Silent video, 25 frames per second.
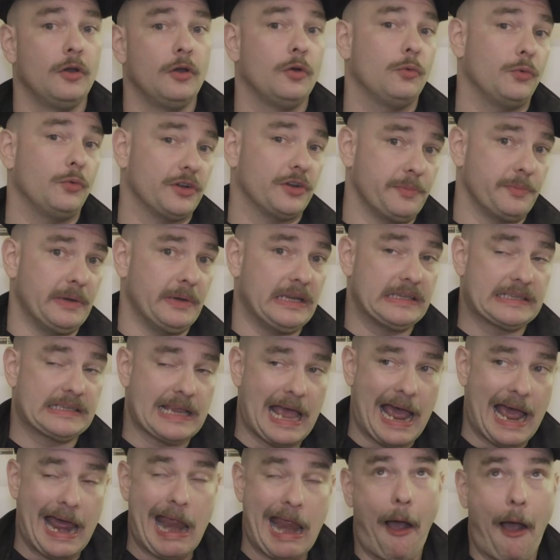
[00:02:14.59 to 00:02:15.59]
which means
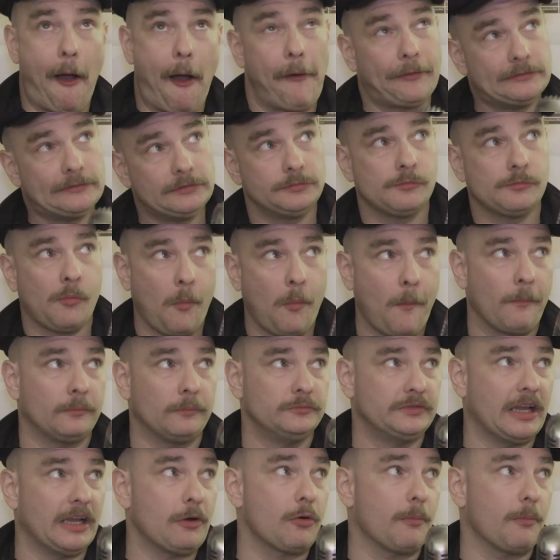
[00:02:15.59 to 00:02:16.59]
that
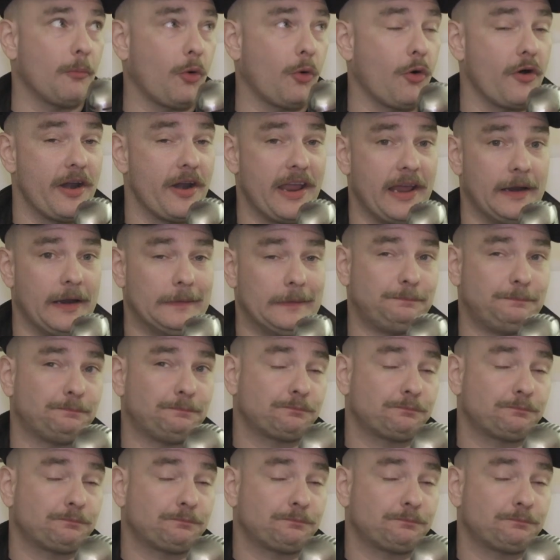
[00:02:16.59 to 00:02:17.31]
they were born in,